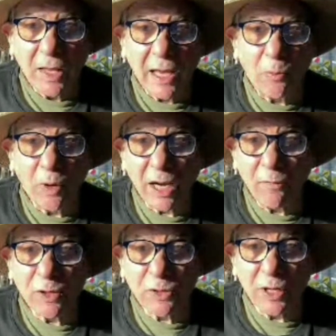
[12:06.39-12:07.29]
And
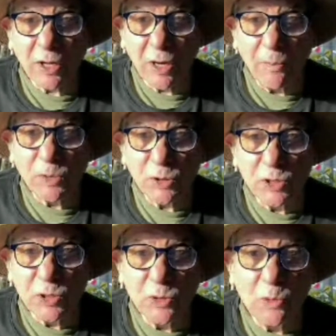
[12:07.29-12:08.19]
whatever is going to come to
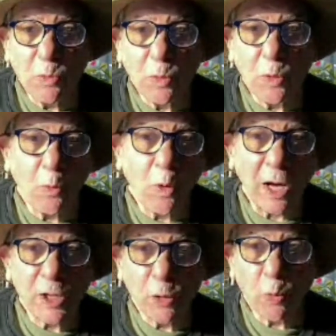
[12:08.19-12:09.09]
you
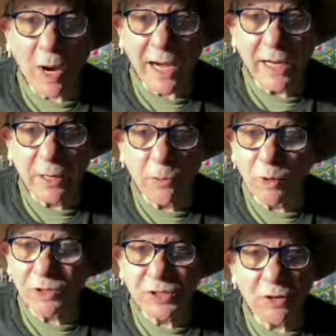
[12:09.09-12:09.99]
while you're waiting
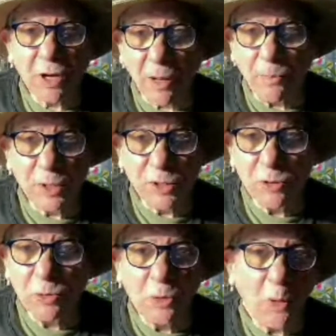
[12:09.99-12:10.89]
will still come to
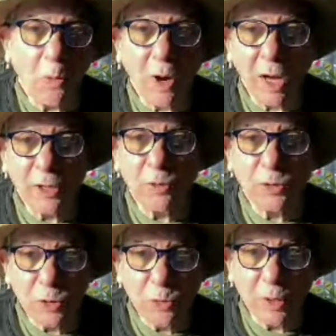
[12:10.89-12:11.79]
you while you're
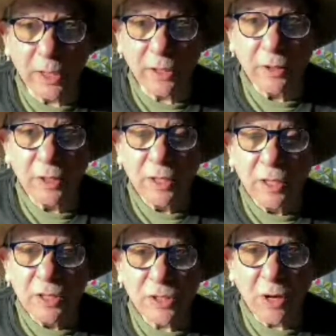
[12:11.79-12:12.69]
doing.
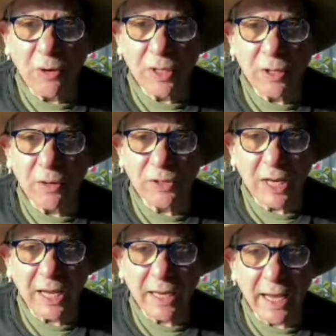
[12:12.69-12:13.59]
So,
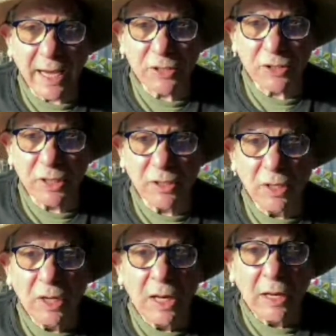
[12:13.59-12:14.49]
take action,
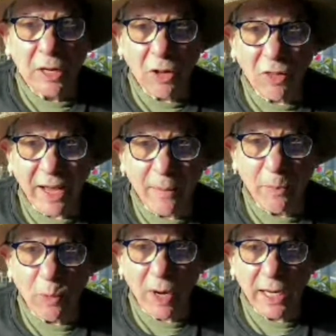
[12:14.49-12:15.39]

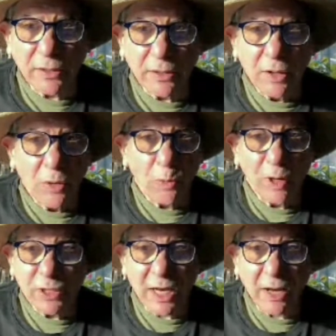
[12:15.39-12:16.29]
collaborate,
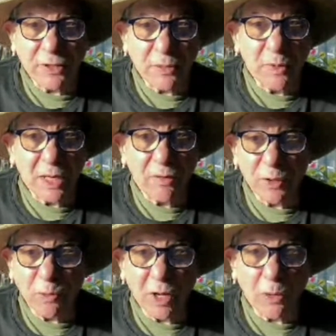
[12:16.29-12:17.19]
reach out to me if
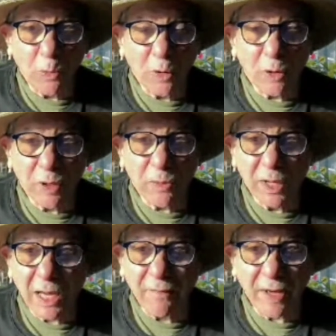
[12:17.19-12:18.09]
you want to work with
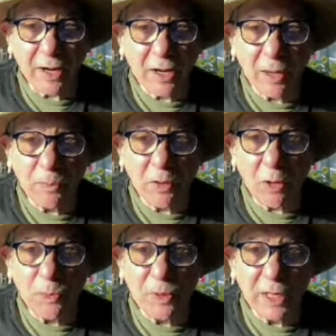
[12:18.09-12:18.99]
me. I've got a couple
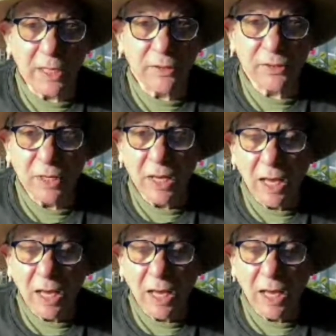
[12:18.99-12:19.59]
openings.